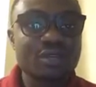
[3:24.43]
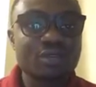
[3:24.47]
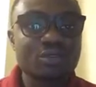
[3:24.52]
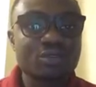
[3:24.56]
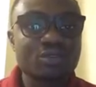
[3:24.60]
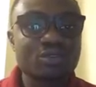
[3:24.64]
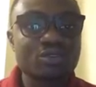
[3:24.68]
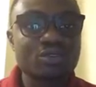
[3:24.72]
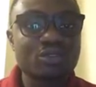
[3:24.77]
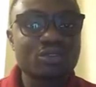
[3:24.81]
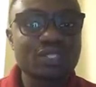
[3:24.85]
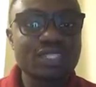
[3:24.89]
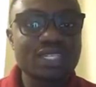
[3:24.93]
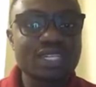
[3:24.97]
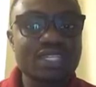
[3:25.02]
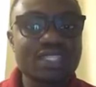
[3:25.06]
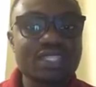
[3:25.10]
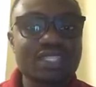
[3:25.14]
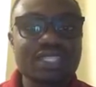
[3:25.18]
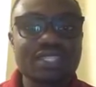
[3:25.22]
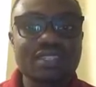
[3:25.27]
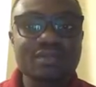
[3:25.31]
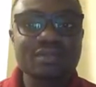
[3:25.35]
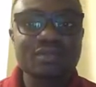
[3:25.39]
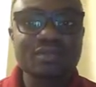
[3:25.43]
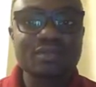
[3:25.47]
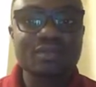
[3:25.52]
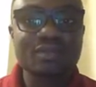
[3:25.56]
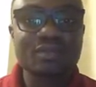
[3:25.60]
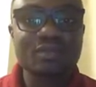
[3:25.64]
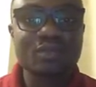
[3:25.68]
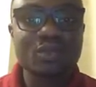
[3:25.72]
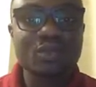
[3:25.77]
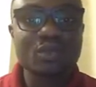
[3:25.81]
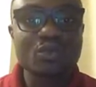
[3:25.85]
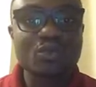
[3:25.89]
So just
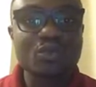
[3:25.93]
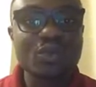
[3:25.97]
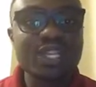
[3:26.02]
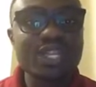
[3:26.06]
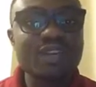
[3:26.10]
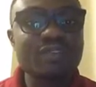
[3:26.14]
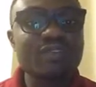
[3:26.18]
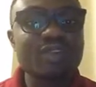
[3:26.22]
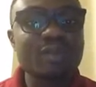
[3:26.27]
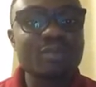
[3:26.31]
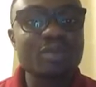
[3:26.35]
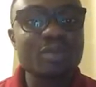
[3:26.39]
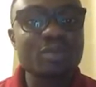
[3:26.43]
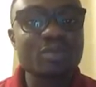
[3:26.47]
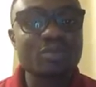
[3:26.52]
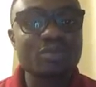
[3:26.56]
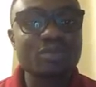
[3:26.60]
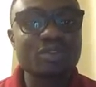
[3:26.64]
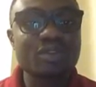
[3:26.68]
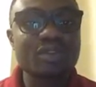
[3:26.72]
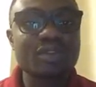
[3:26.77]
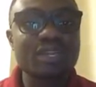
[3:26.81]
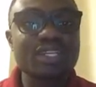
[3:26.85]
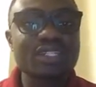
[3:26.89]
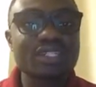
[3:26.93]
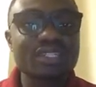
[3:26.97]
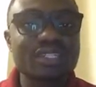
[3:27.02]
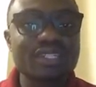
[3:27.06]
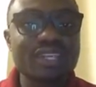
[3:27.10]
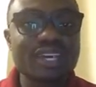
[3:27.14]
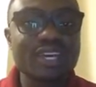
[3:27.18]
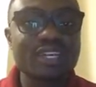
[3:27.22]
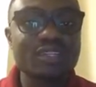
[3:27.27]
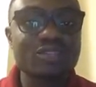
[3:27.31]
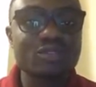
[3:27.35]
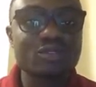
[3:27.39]
whenever people
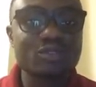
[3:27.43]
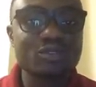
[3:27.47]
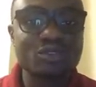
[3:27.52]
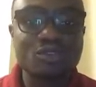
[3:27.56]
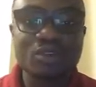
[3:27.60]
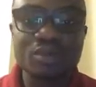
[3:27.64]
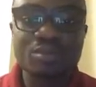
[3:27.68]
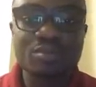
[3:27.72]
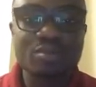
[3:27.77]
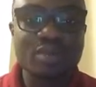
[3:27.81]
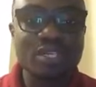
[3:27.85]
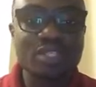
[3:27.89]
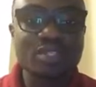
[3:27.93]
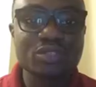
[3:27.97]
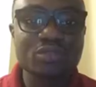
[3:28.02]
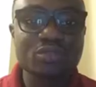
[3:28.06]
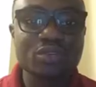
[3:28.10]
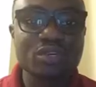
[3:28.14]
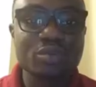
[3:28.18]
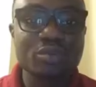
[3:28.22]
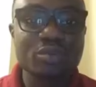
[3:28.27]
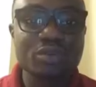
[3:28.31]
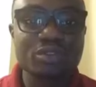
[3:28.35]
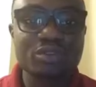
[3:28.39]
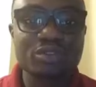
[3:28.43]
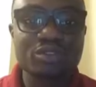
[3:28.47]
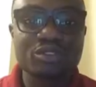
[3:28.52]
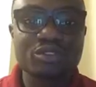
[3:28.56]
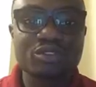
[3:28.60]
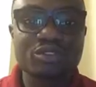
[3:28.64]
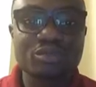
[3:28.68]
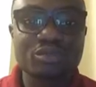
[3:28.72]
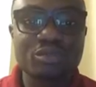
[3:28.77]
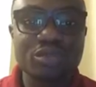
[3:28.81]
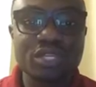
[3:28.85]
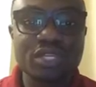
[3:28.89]
criticize you, your best weapon
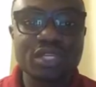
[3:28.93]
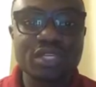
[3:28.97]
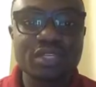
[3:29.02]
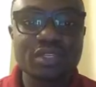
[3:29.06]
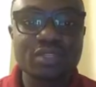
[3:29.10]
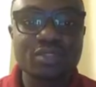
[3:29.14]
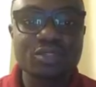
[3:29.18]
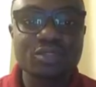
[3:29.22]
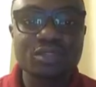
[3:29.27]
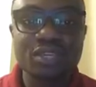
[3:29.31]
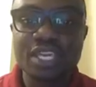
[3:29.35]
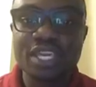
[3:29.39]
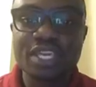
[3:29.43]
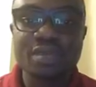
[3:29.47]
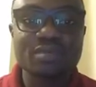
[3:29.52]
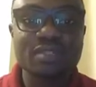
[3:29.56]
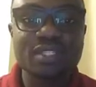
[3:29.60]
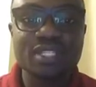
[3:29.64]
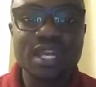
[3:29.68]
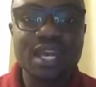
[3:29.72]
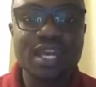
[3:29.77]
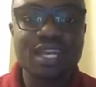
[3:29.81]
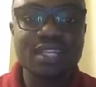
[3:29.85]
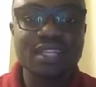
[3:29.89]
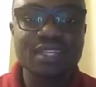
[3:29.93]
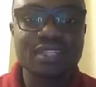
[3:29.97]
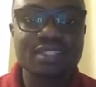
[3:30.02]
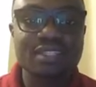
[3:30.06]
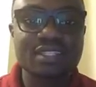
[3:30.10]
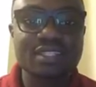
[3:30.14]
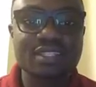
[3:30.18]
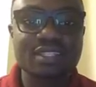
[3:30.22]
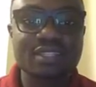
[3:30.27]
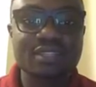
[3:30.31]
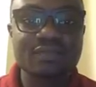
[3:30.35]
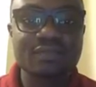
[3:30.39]
should be to keep
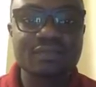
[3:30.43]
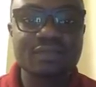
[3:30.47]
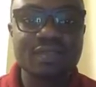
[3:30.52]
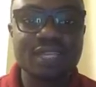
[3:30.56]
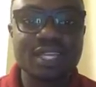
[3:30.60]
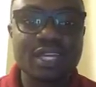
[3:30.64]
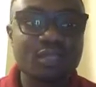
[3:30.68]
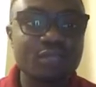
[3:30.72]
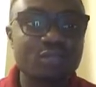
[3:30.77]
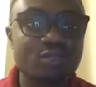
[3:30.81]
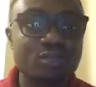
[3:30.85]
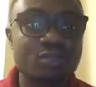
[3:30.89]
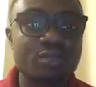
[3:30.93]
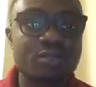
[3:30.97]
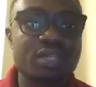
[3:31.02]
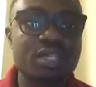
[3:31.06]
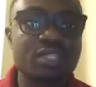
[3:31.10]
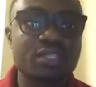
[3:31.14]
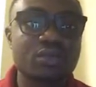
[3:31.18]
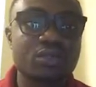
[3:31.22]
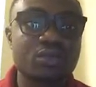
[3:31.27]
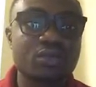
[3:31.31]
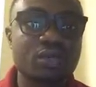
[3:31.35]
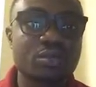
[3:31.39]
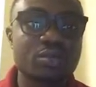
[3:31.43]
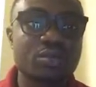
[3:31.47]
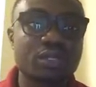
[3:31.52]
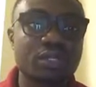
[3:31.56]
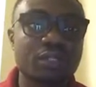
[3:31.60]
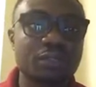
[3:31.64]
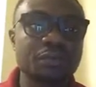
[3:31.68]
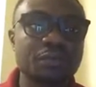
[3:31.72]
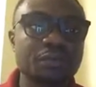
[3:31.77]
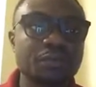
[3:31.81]
silence. That's your best weapon.